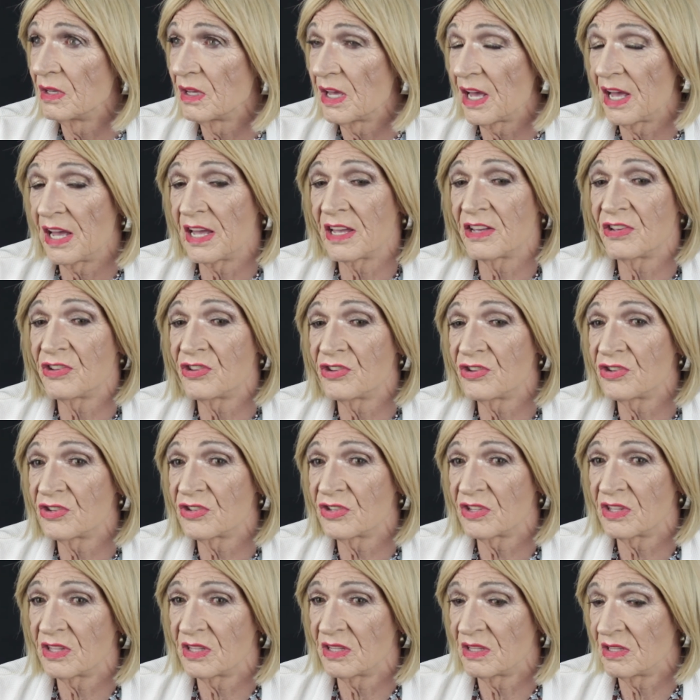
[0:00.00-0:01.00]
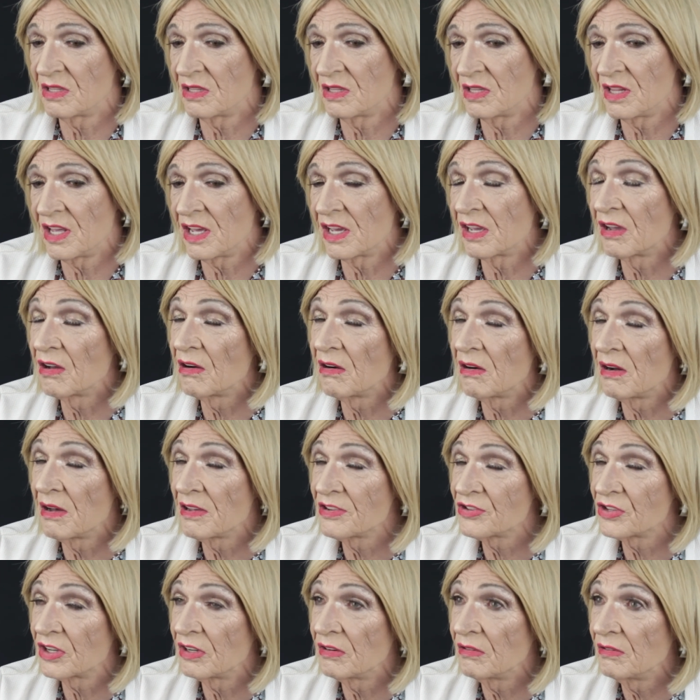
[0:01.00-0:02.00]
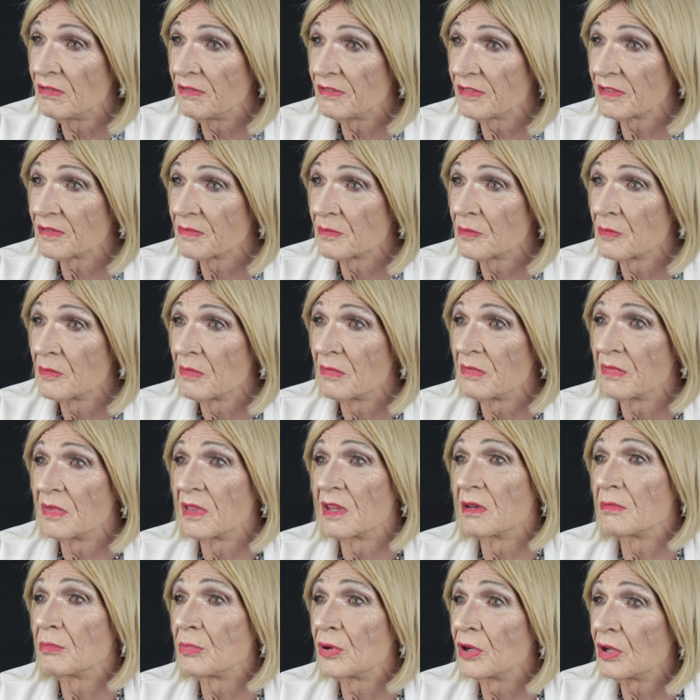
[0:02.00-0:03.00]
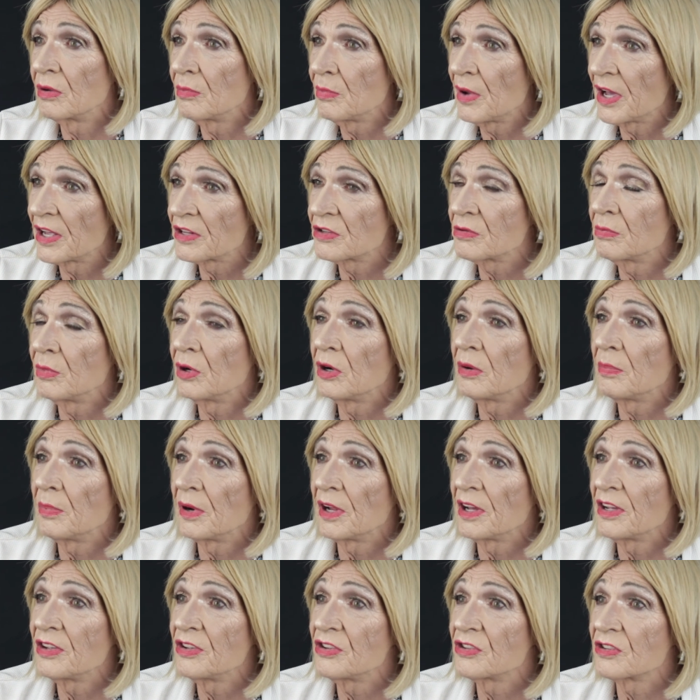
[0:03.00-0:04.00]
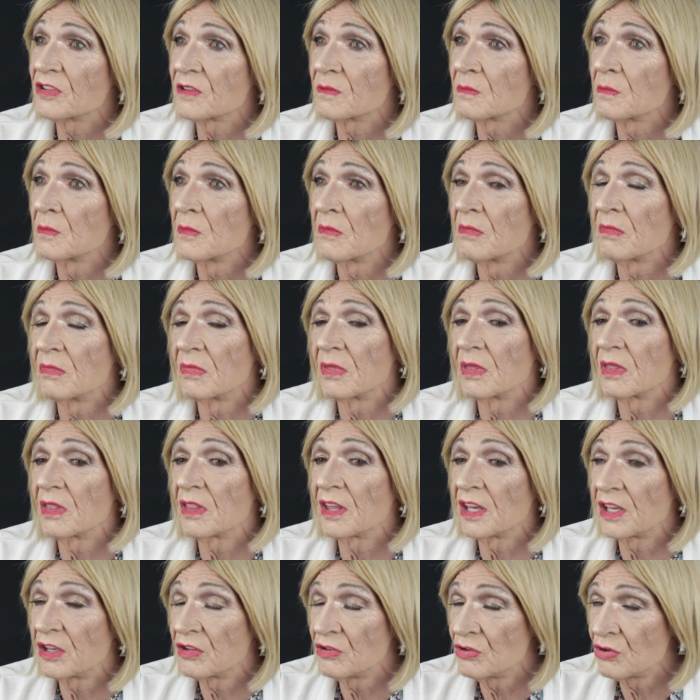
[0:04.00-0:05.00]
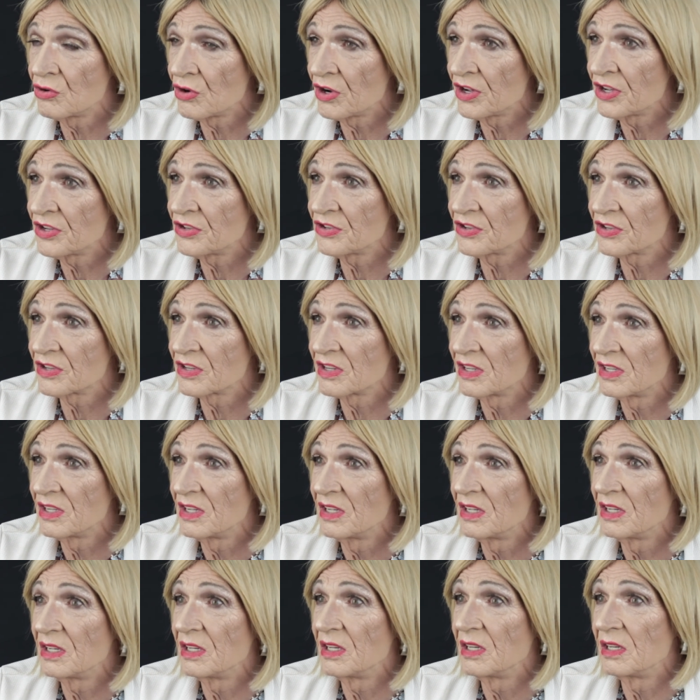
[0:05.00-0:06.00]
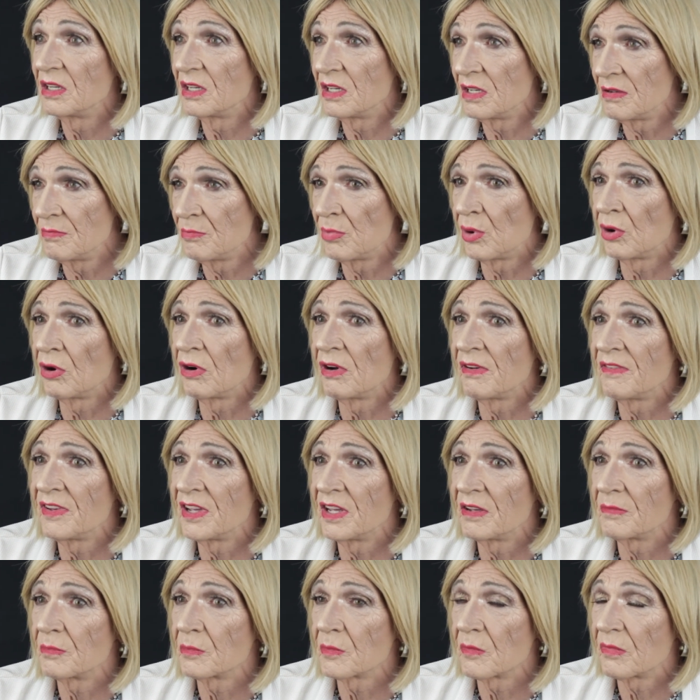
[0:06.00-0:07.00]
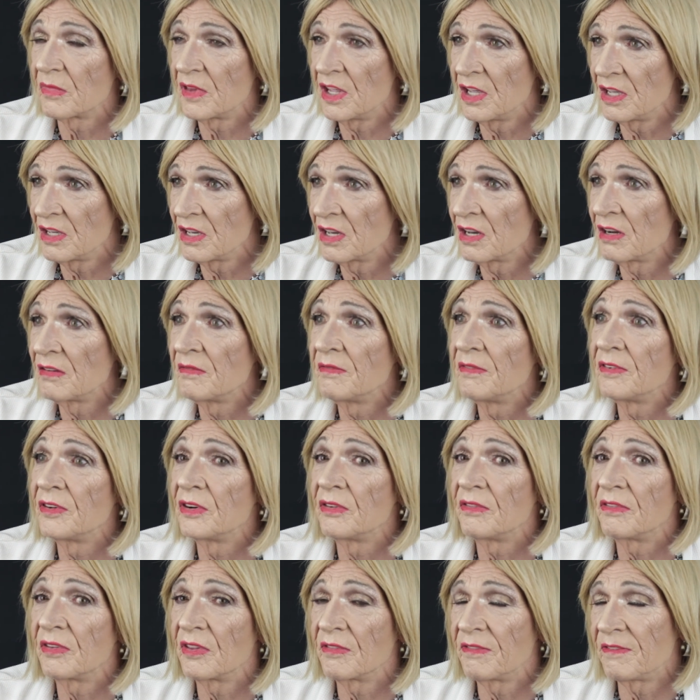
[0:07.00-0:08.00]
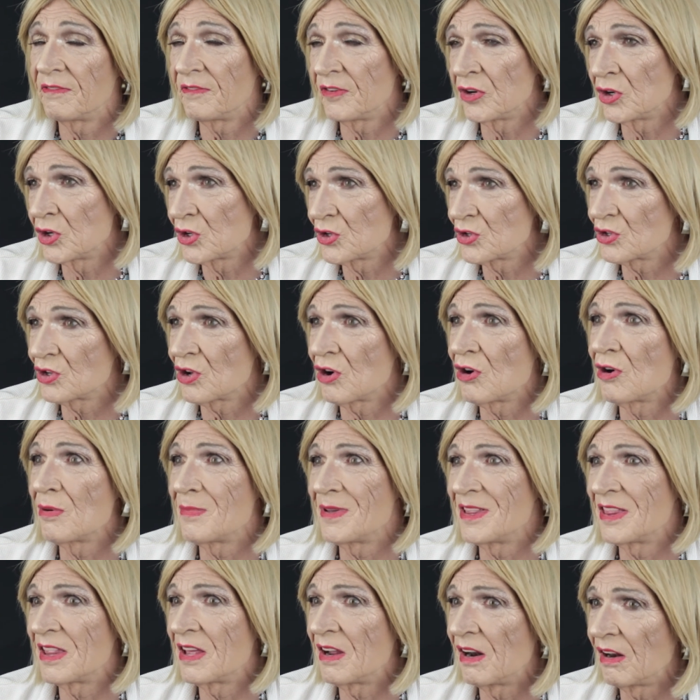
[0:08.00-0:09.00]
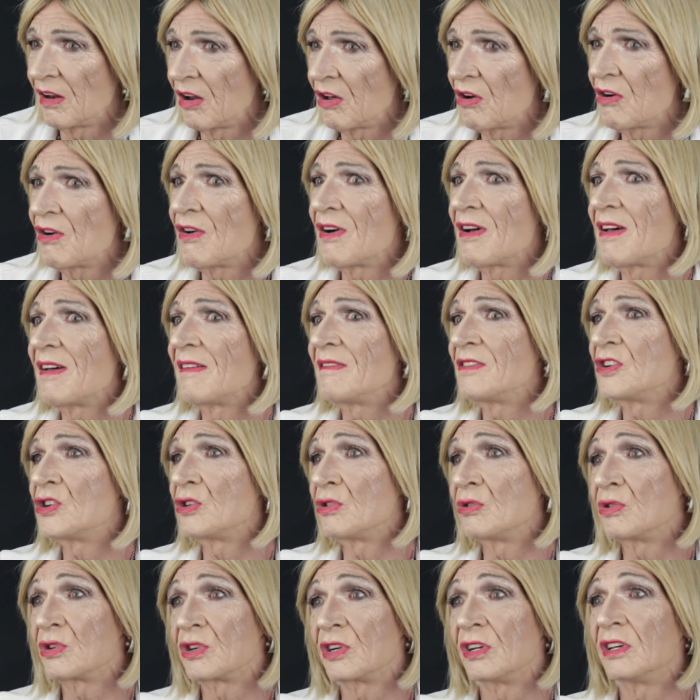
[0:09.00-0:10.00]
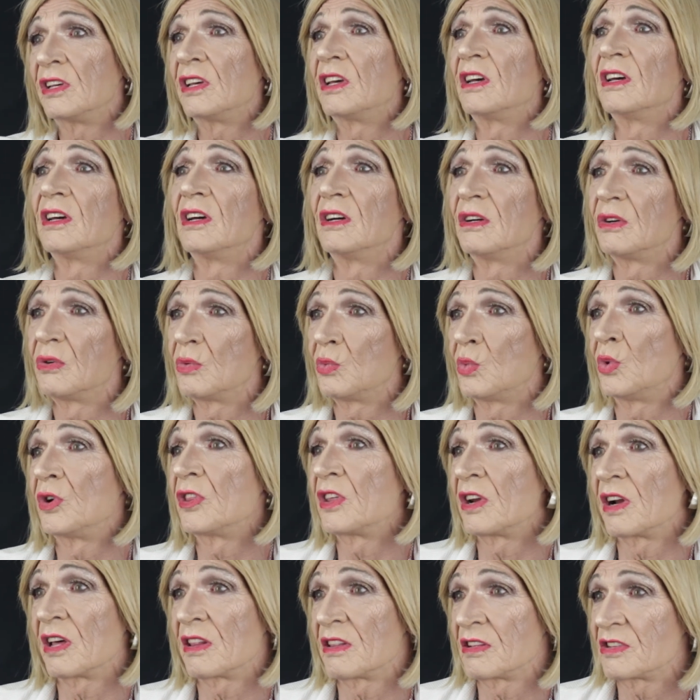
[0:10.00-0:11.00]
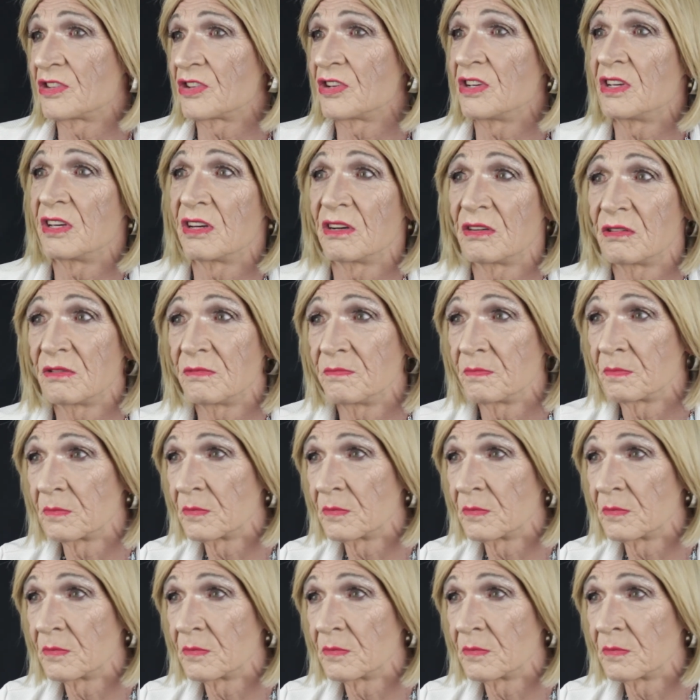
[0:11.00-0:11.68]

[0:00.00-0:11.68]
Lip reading: as their guy self, bring them back to my place, they can dress in private, in comfort, for the first time in their lives usually, with another T-girl.